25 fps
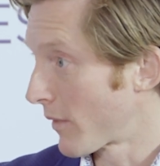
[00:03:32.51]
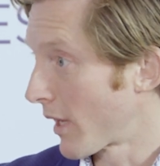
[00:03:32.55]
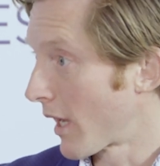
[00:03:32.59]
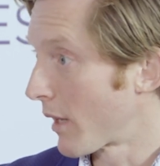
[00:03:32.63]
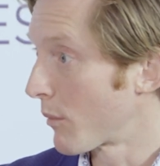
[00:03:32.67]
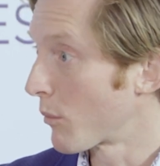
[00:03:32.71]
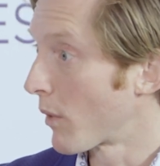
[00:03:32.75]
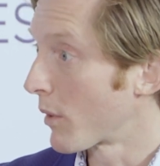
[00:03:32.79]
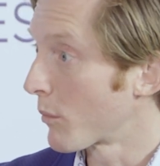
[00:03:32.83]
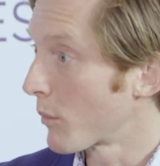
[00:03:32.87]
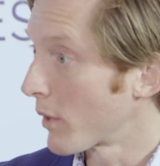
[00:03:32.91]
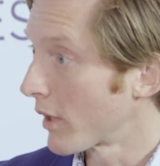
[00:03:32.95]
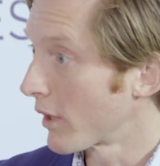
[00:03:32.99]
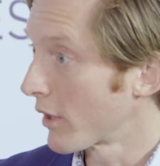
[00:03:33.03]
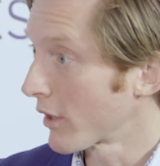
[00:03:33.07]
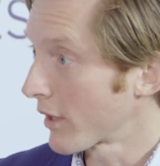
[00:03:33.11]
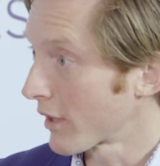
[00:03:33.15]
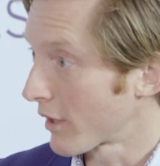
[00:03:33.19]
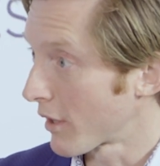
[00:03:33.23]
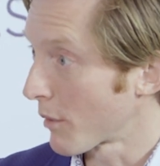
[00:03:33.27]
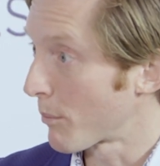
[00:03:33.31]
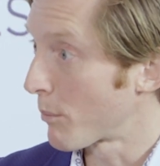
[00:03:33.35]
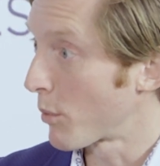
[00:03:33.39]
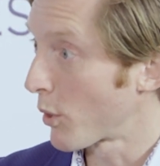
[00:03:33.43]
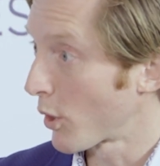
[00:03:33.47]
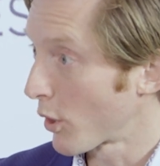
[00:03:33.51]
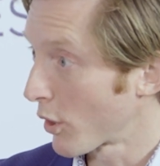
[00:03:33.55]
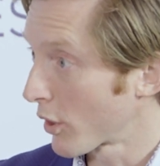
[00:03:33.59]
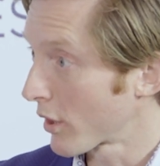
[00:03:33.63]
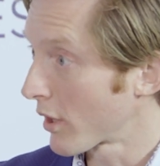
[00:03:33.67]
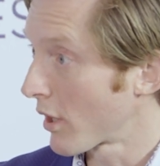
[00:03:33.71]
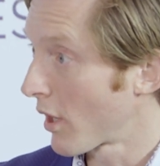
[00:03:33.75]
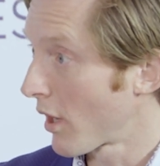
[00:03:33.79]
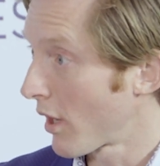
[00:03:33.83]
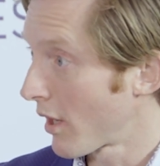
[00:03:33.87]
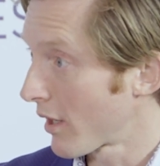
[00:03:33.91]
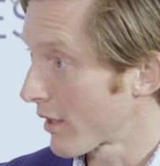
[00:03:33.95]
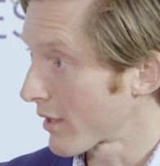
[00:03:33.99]
And when we look at the
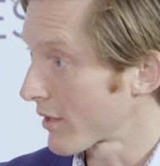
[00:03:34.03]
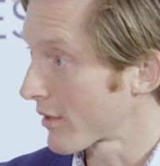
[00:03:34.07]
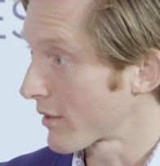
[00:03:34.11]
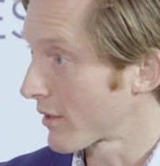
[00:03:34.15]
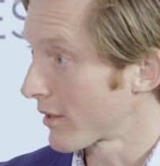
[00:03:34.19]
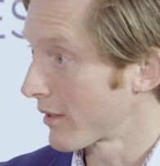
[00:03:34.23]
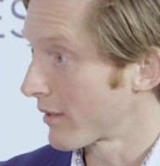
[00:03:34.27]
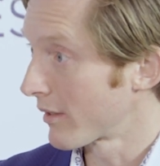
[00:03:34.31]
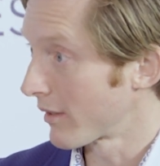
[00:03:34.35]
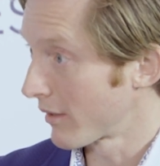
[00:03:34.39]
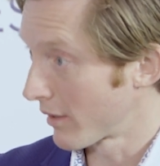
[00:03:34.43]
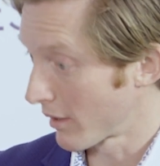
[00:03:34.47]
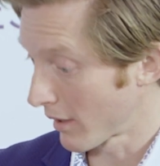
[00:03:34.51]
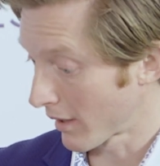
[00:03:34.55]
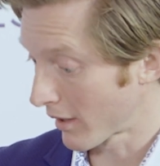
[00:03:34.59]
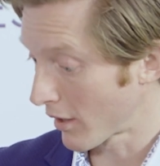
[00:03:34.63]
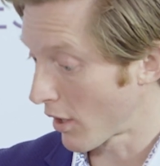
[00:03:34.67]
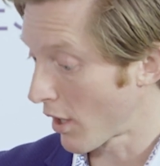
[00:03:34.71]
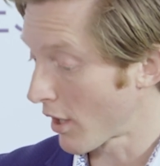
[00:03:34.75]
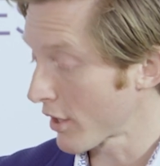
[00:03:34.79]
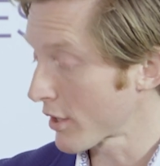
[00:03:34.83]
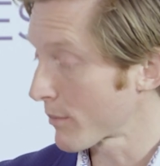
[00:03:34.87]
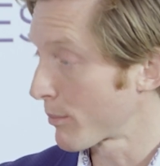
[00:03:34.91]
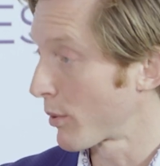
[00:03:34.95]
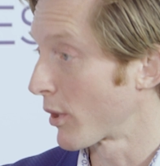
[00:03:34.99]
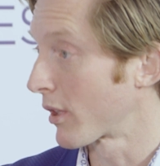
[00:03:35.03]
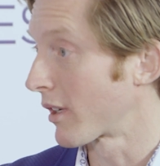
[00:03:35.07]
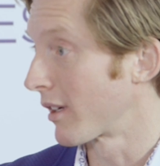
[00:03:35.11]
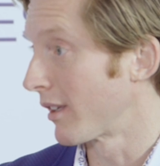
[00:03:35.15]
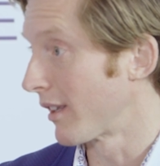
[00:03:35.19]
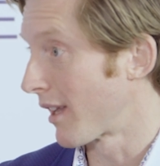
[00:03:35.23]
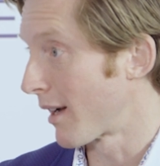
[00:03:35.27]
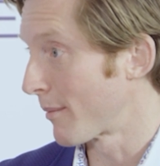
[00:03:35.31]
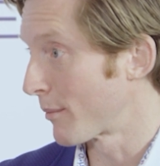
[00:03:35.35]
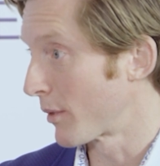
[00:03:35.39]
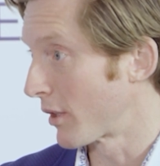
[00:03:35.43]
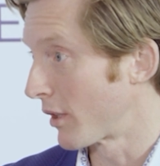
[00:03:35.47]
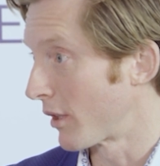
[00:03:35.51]
cost per
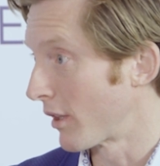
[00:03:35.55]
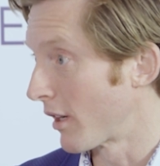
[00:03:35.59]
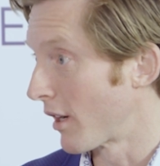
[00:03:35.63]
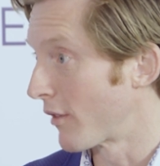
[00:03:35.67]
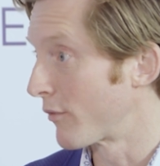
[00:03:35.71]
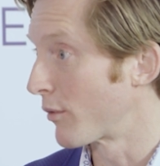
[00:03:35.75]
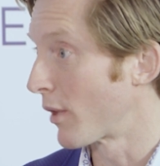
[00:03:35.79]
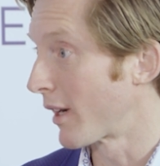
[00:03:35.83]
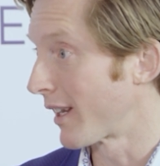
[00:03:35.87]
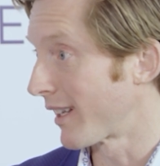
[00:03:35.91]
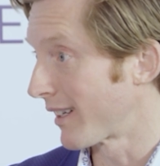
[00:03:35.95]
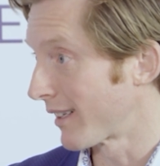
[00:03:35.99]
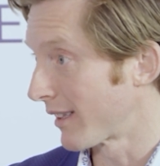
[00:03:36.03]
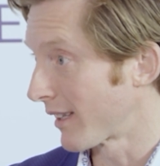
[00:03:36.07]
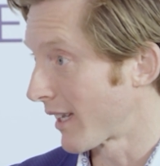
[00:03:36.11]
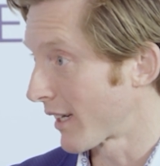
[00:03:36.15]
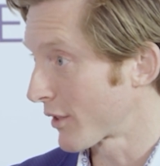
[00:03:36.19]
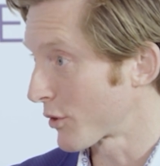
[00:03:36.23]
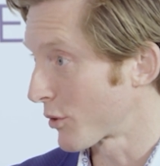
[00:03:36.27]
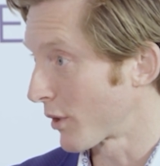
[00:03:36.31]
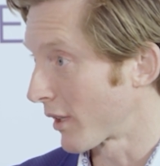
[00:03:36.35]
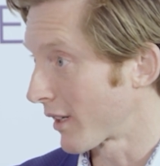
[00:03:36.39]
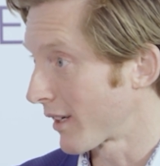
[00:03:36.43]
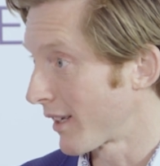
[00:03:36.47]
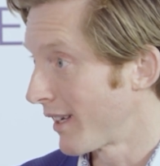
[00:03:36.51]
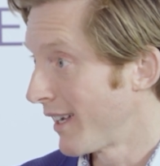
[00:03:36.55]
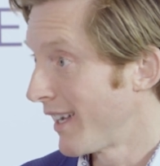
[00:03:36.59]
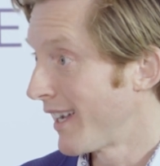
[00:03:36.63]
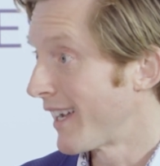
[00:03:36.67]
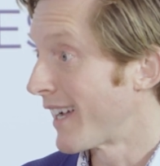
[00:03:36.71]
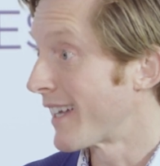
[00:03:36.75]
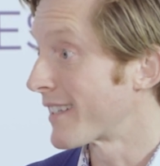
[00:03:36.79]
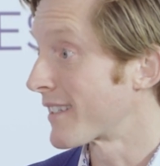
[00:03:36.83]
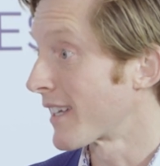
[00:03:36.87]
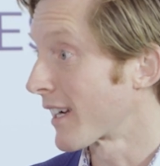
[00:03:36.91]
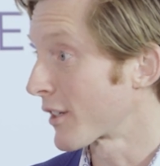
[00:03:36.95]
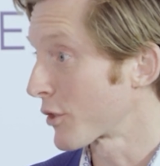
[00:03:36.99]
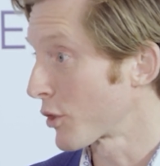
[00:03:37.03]
kilometer of running electric,
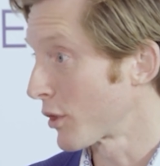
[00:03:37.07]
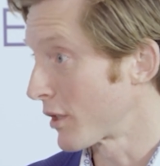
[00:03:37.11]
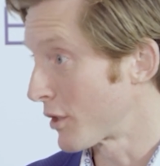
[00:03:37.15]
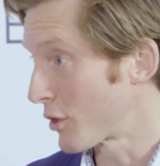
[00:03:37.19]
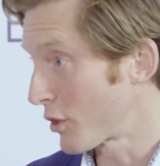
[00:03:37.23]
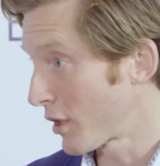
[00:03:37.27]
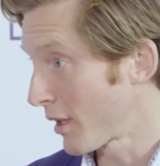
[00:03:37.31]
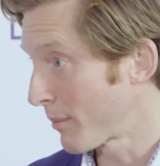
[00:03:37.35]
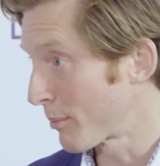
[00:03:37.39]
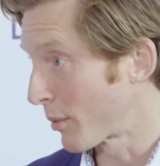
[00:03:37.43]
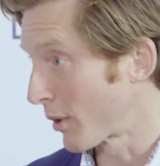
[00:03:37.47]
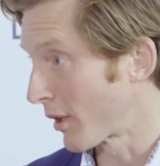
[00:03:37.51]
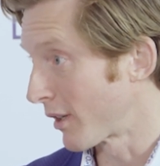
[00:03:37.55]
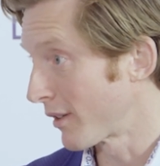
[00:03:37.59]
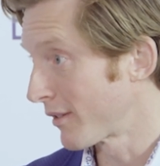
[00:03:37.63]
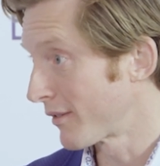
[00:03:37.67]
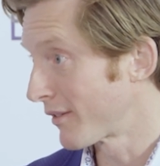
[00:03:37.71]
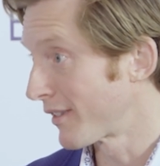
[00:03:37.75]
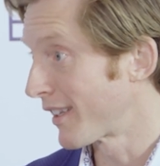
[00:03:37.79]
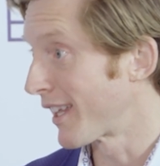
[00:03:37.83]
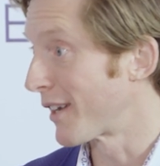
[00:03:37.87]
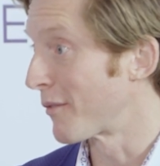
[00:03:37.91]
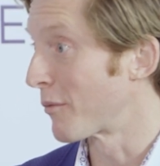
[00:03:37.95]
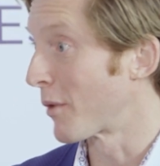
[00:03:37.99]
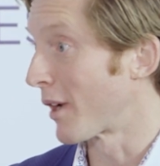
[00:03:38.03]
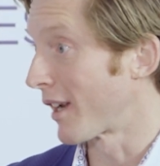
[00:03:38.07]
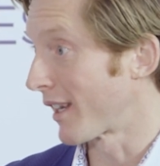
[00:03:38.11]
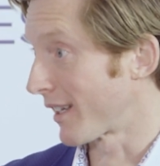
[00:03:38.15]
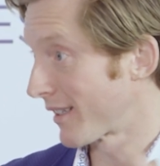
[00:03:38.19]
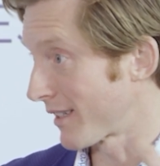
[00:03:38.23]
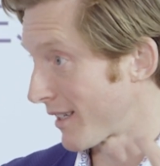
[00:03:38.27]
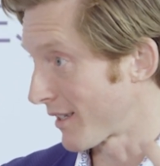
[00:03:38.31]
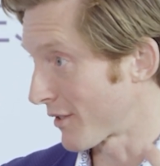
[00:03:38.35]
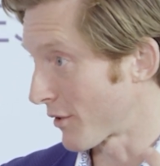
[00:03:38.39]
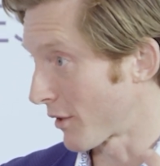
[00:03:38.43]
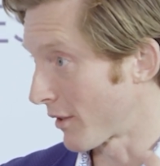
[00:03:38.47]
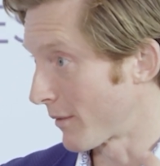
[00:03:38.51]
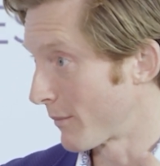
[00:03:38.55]
it's actually cheaper than running
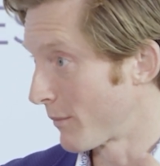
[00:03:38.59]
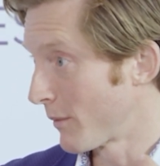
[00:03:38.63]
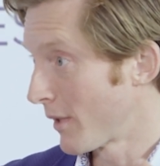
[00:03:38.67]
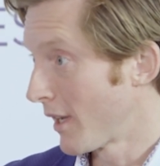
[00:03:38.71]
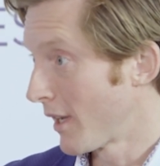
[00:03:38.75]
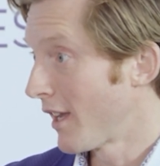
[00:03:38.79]
diesel.